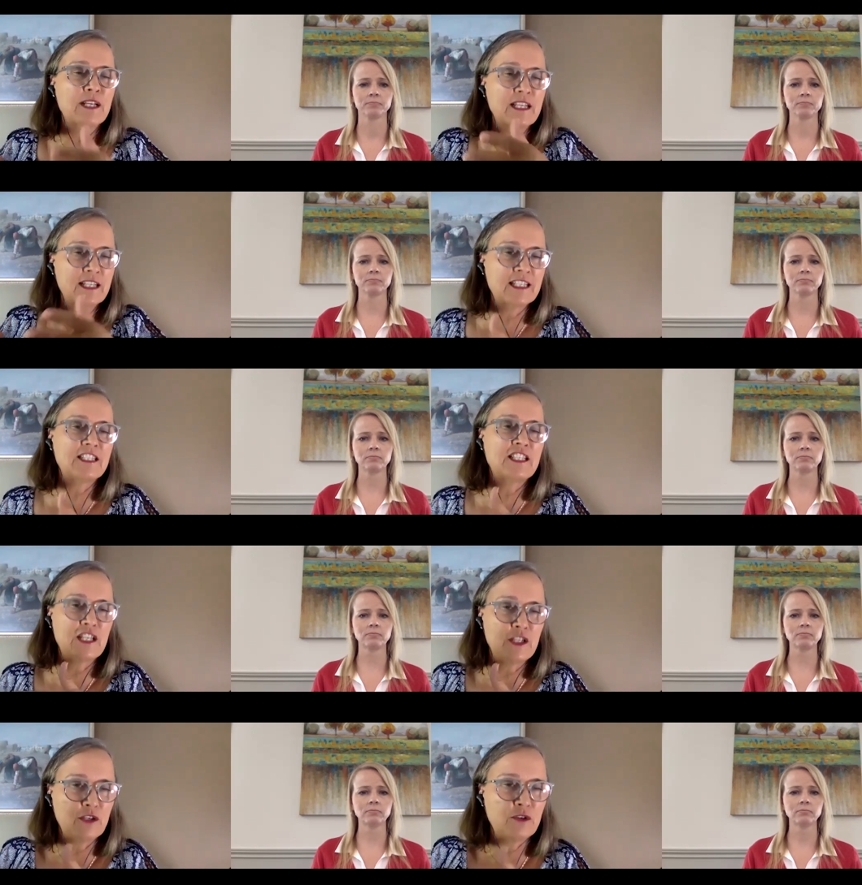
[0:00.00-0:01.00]
Speaker 1: can
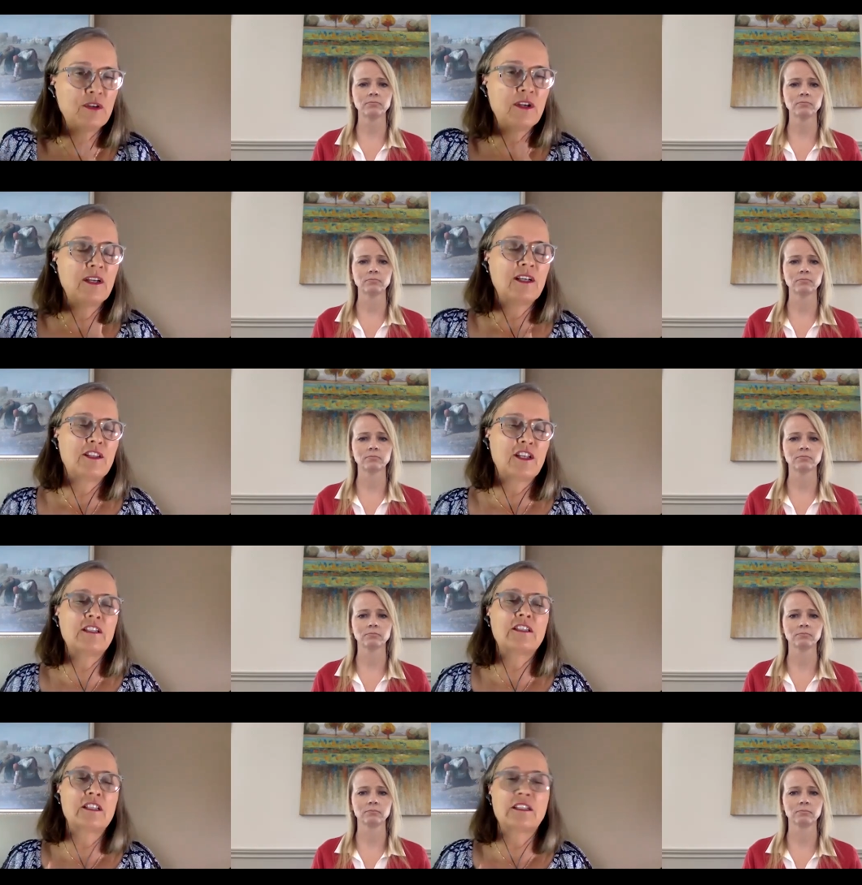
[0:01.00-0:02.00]
continue the,
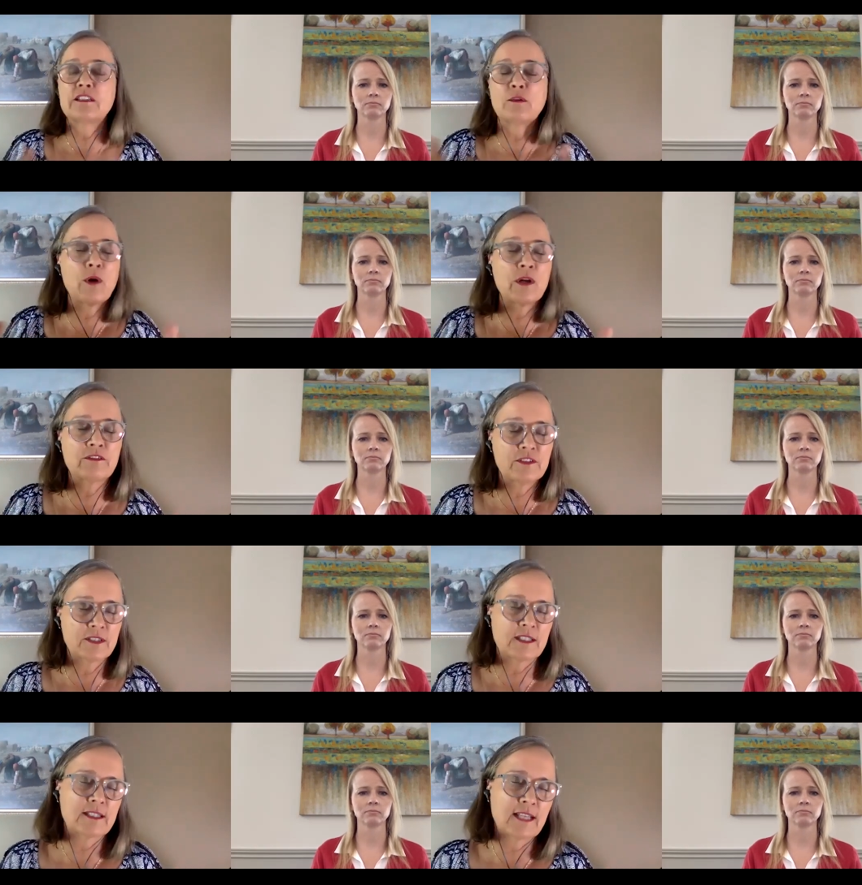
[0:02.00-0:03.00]
the, the wonderful
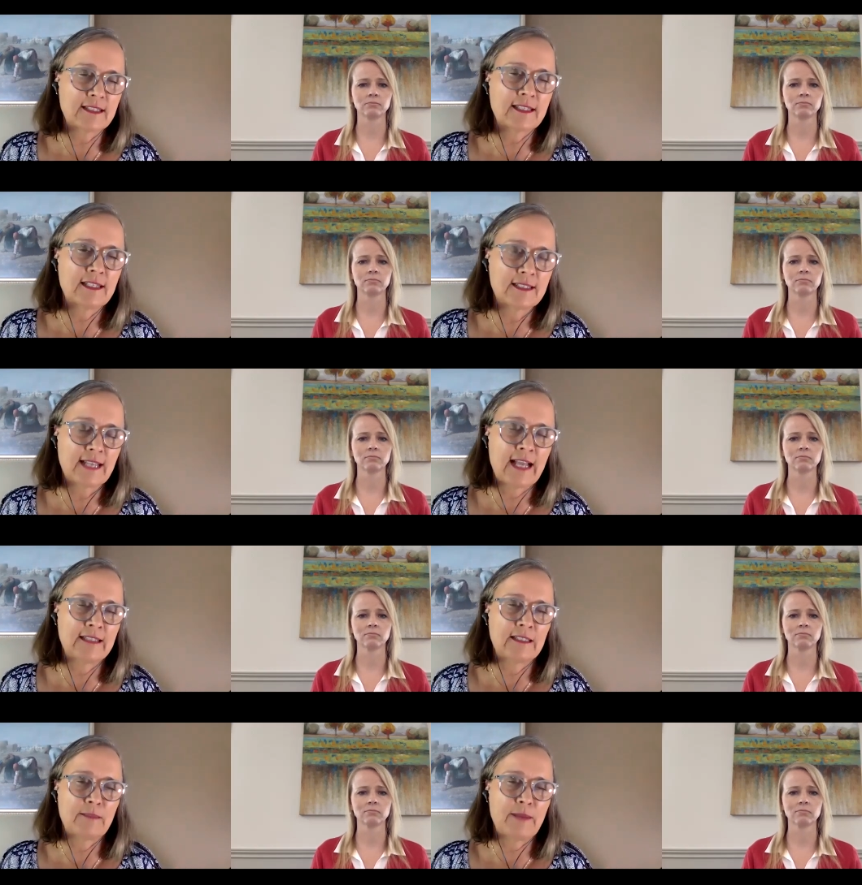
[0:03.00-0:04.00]
success that it's had in
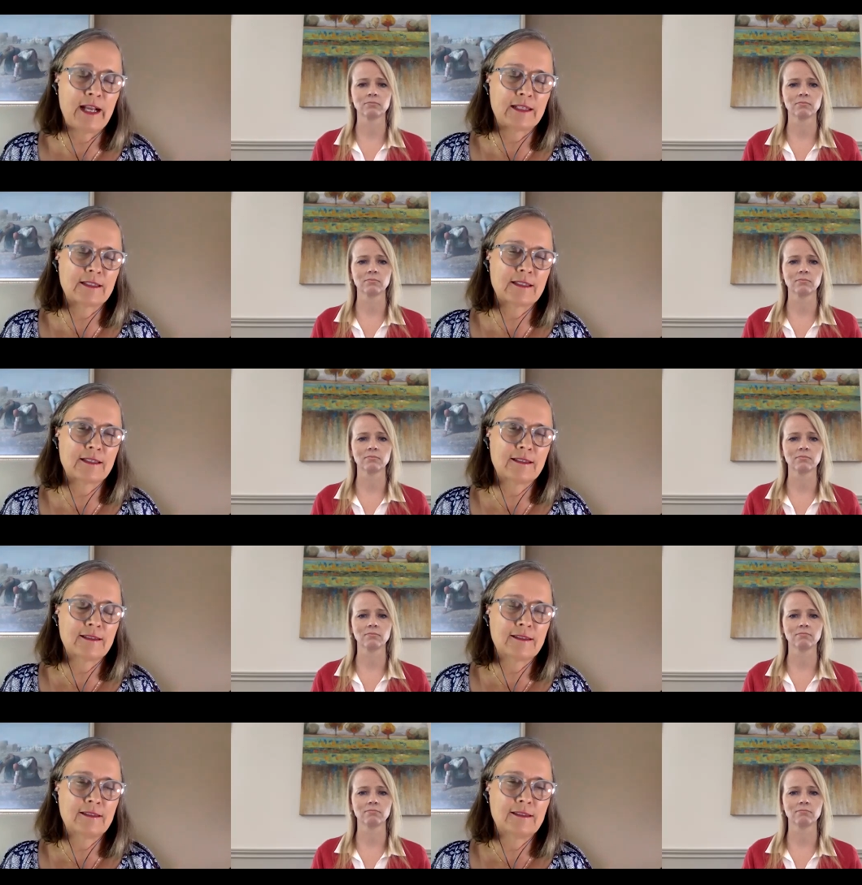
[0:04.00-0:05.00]
the past.
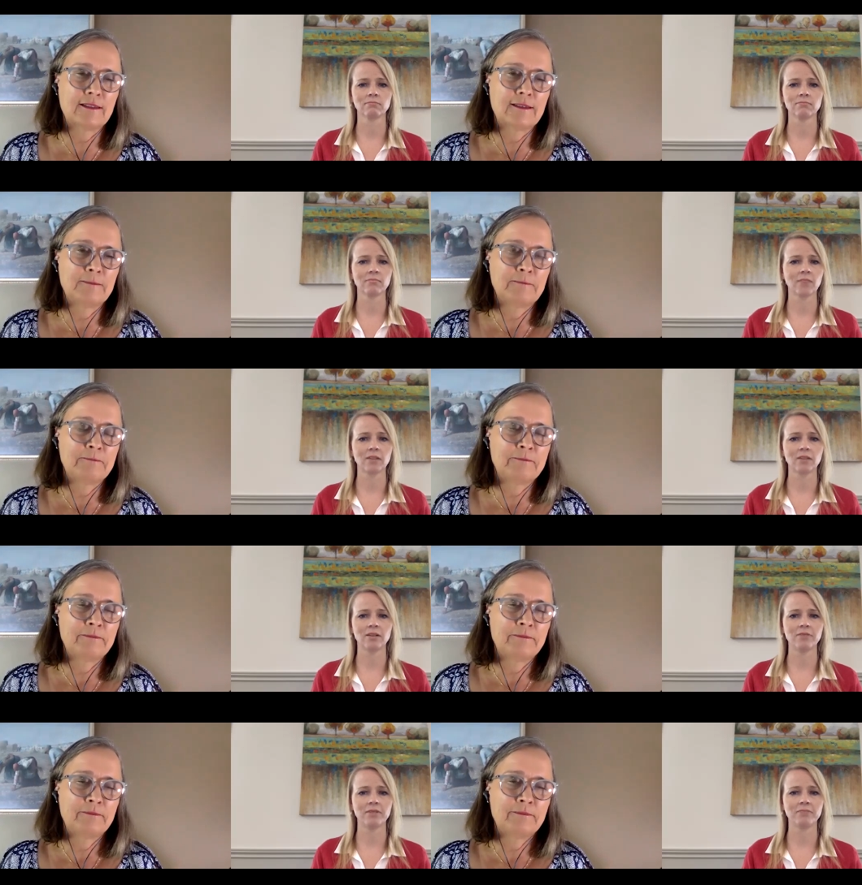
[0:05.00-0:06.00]

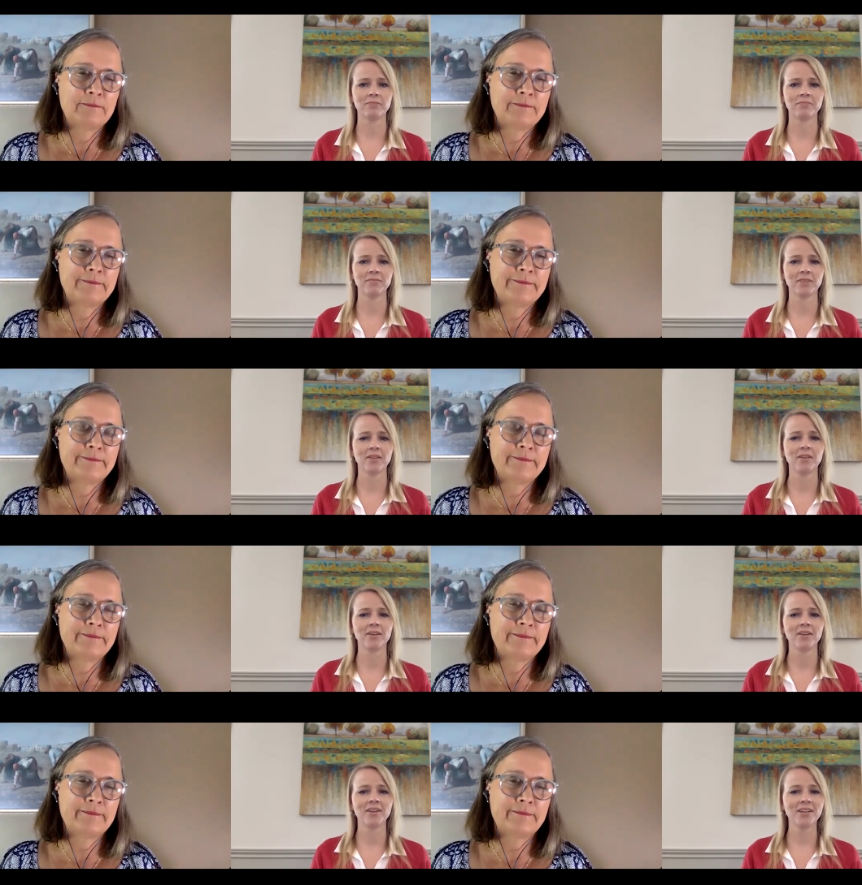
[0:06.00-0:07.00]
Speaker 2: Love it.
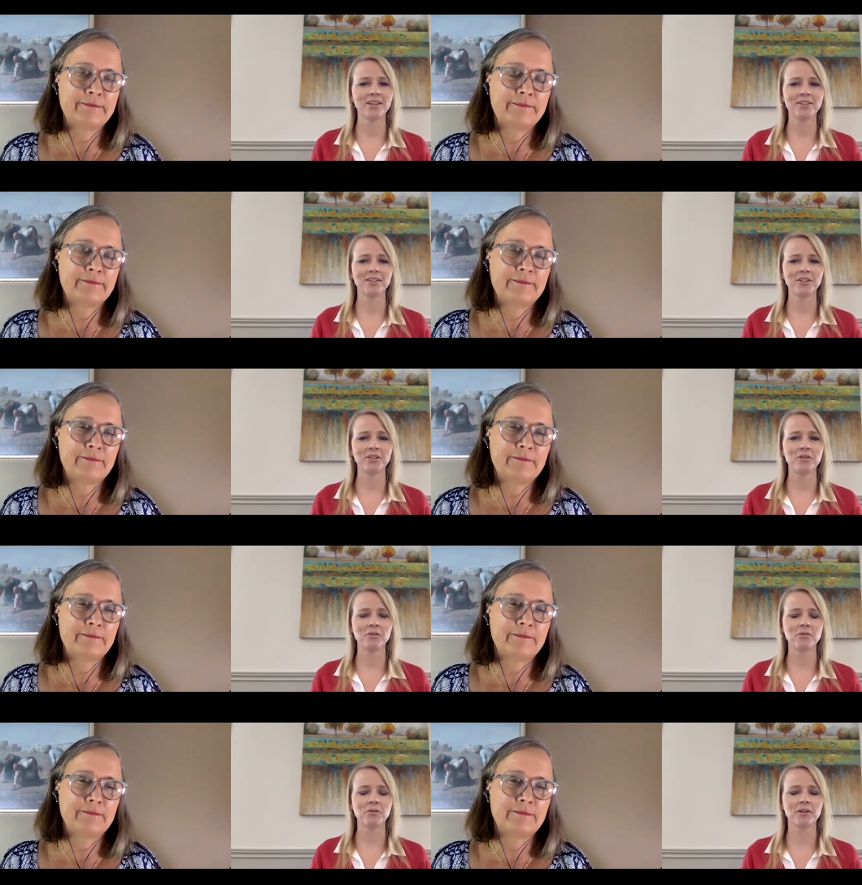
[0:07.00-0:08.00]
Elaine, you
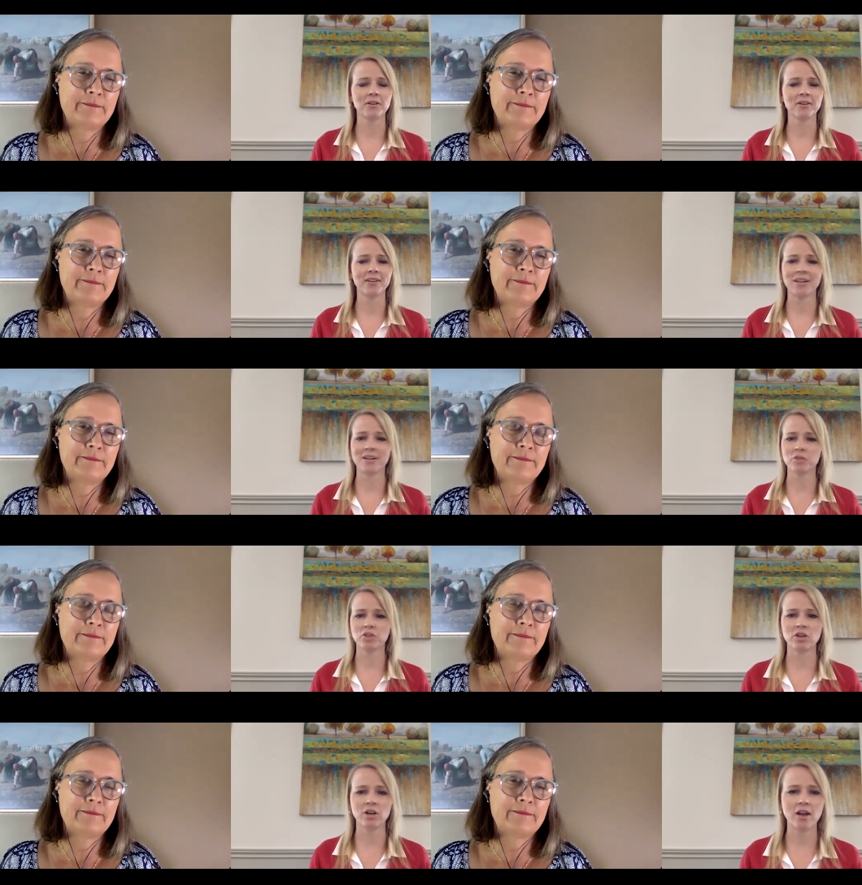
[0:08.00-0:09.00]
know, and I'm
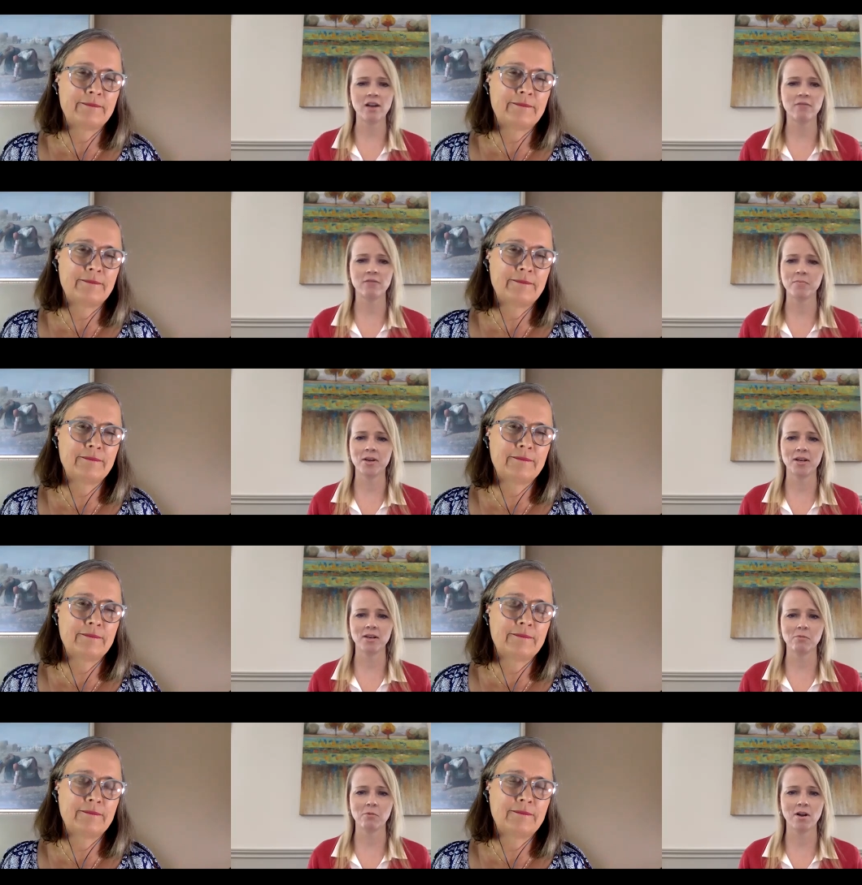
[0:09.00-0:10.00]
sure
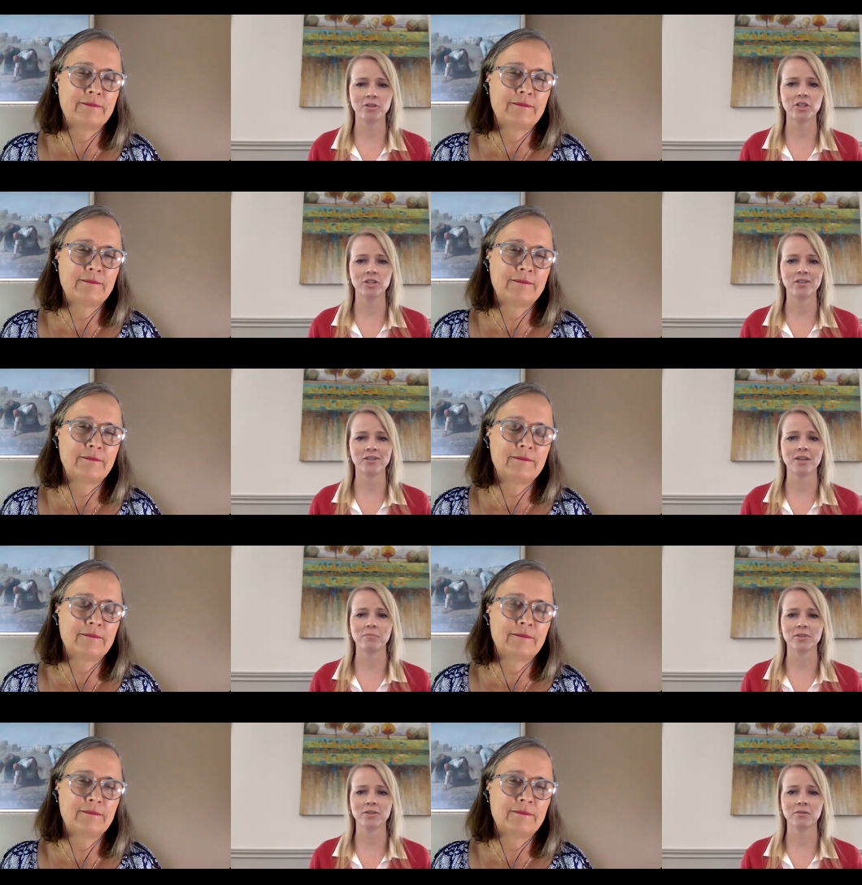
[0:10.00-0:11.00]
everybody watching this
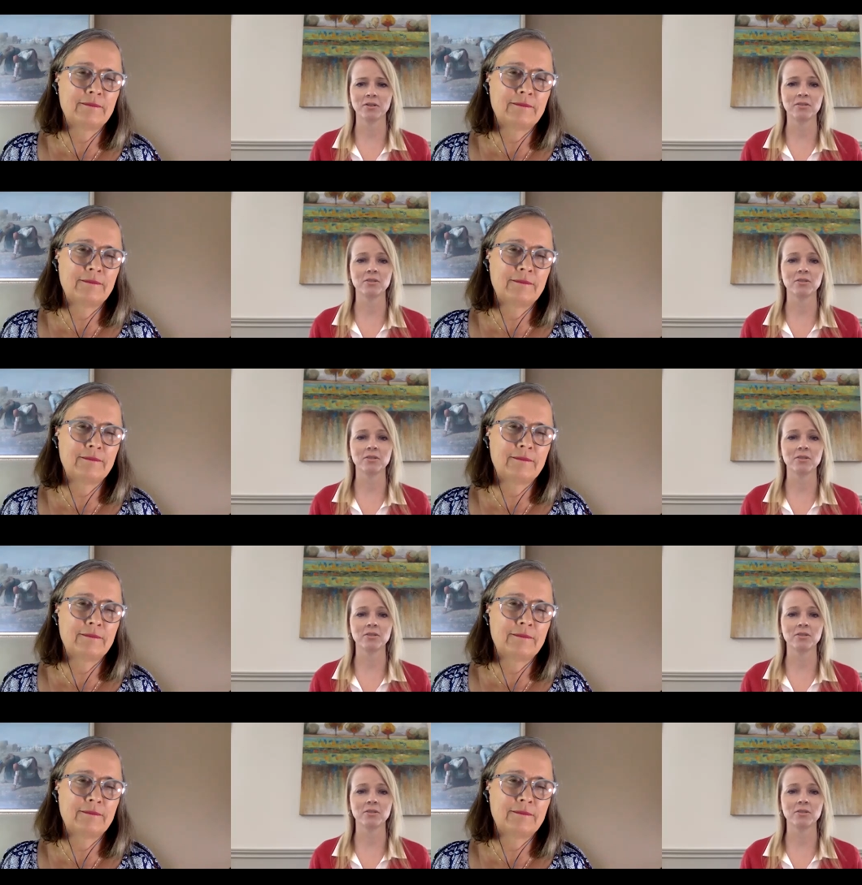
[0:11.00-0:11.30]
episode is